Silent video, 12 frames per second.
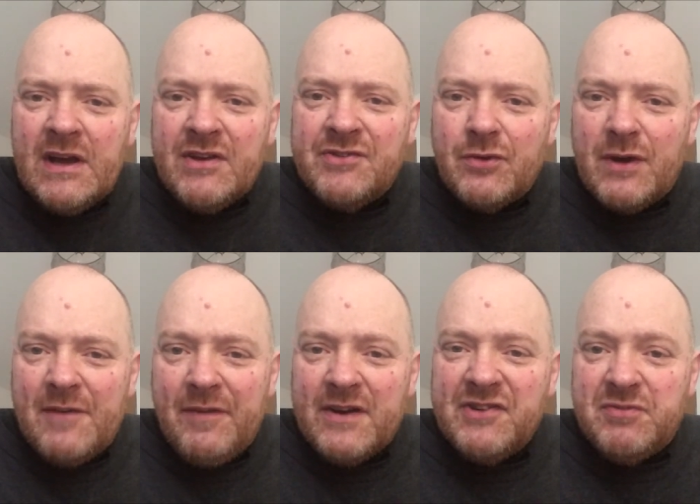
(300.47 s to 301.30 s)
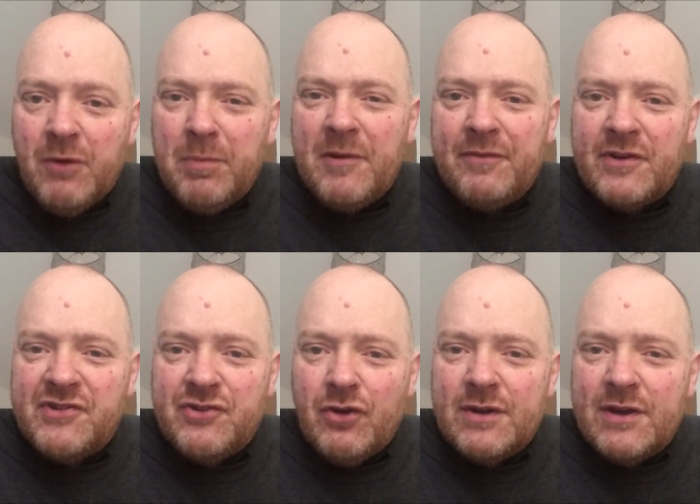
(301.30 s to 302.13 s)
So if I can swap it for a
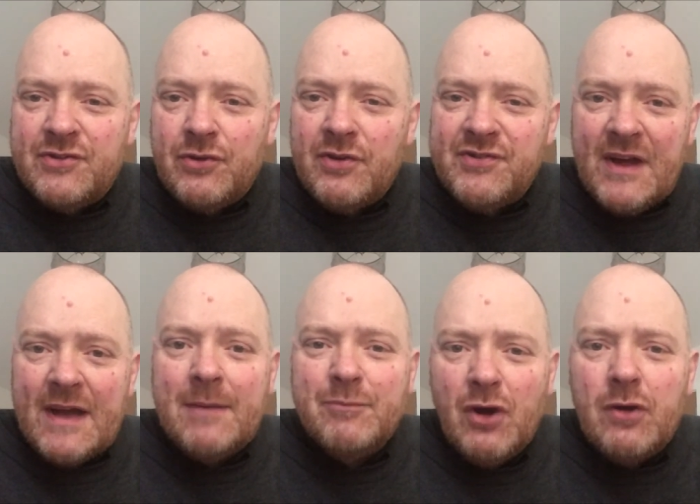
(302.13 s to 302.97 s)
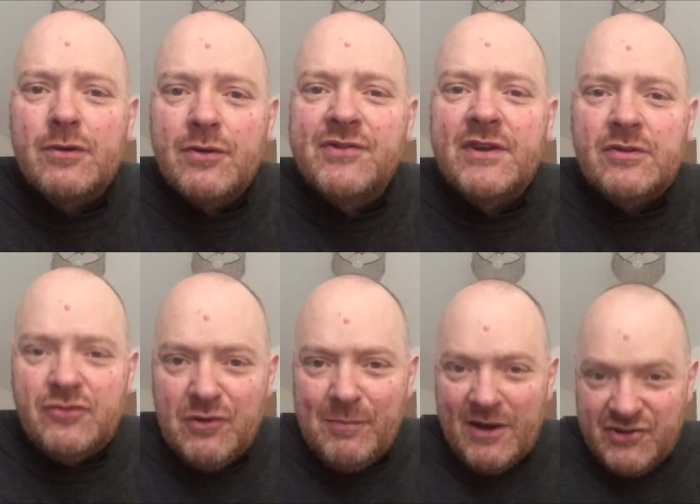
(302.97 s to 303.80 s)
stock exhaust and I'm not losing
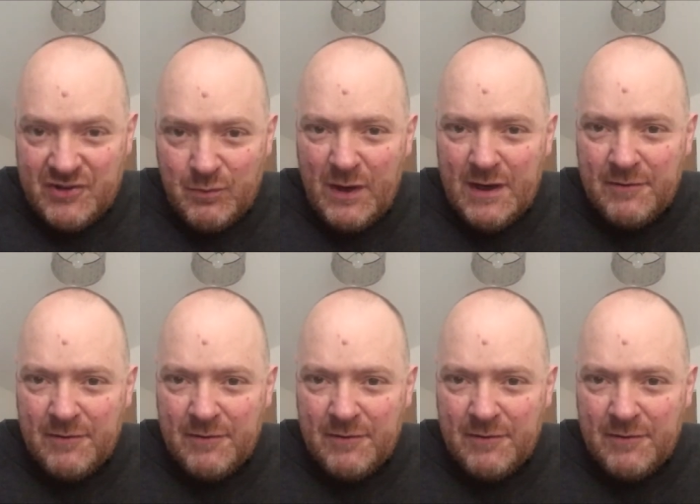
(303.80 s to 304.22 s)
too much in way